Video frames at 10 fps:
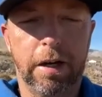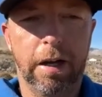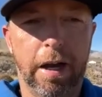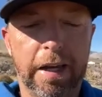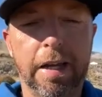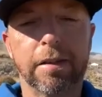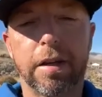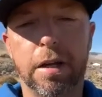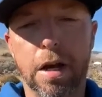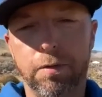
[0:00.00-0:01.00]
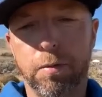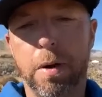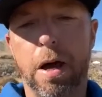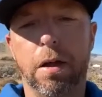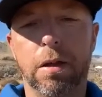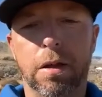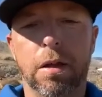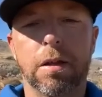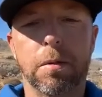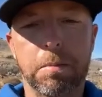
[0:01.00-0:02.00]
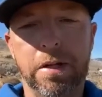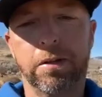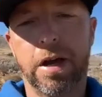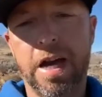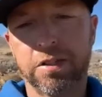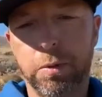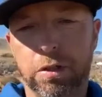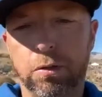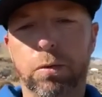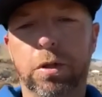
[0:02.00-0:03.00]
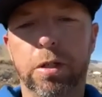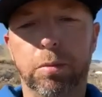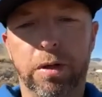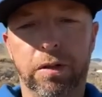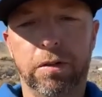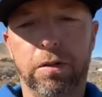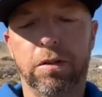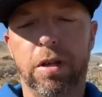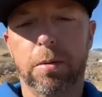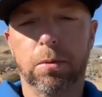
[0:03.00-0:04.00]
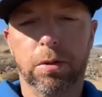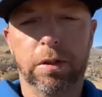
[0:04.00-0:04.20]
I can't say enough about the mental aspect of what he brings to the table.